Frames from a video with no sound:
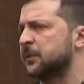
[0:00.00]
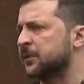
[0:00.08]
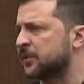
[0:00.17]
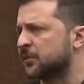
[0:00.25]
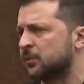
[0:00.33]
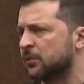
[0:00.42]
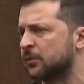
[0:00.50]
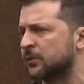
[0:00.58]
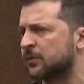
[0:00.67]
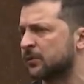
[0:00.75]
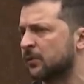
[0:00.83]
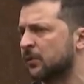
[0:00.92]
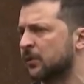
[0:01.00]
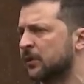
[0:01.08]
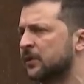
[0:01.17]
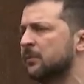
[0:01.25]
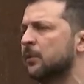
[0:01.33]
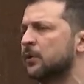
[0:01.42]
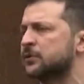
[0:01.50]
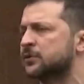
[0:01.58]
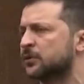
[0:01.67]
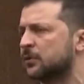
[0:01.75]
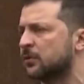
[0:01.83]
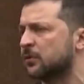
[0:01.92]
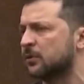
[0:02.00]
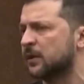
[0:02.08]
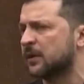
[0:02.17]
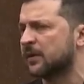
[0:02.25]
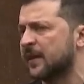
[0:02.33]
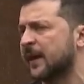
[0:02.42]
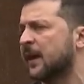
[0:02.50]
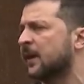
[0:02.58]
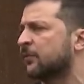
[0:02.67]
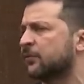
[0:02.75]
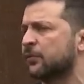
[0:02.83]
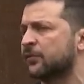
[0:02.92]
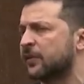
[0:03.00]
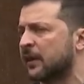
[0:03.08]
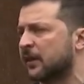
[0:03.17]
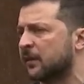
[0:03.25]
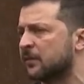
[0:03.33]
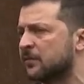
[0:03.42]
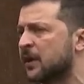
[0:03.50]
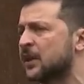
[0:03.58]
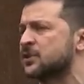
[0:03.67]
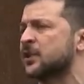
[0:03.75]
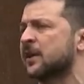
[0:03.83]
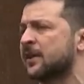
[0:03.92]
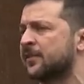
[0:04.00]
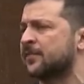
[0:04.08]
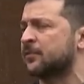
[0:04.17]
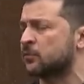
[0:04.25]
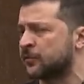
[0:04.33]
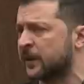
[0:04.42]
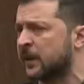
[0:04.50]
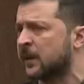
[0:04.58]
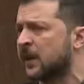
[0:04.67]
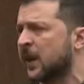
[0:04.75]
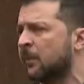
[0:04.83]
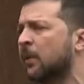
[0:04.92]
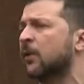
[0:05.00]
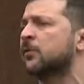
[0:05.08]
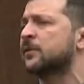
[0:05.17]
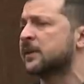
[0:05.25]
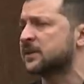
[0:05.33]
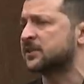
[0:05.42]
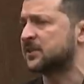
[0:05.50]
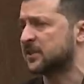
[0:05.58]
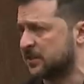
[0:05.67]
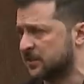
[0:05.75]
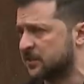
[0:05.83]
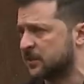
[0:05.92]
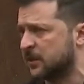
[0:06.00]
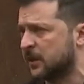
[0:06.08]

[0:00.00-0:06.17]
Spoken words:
Petersburg or in Moscow. They have to think, Russia has to think about their cities.